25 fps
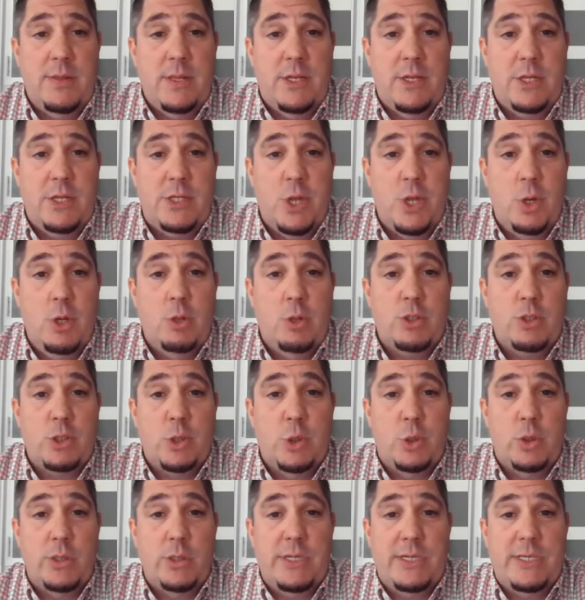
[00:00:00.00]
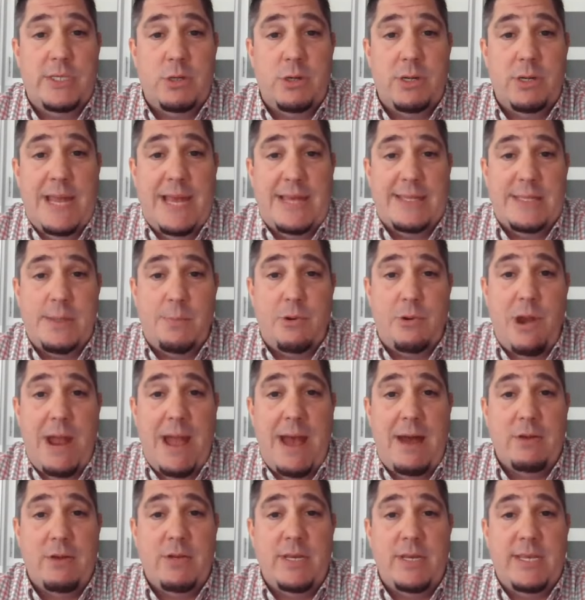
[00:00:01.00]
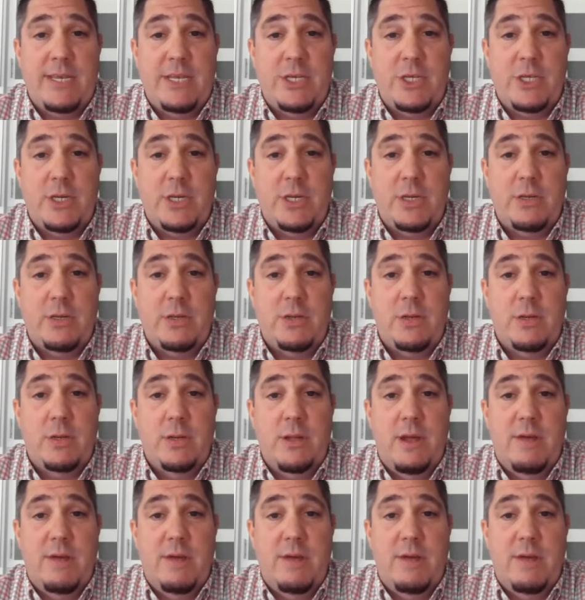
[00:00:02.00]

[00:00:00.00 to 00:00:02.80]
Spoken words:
The DeSoto School District has a proud tradition